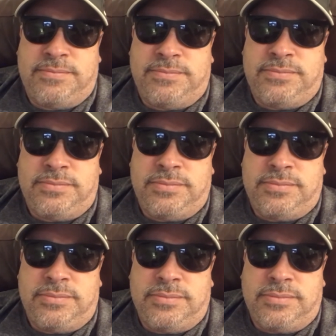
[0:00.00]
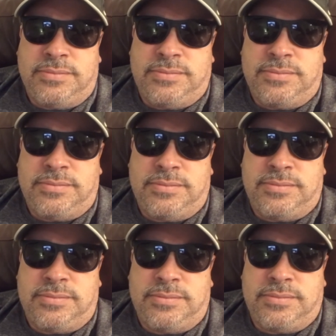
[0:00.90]

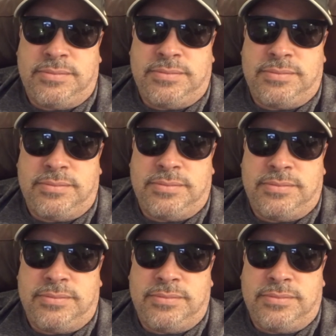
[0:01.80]
No one is speaking in this clip.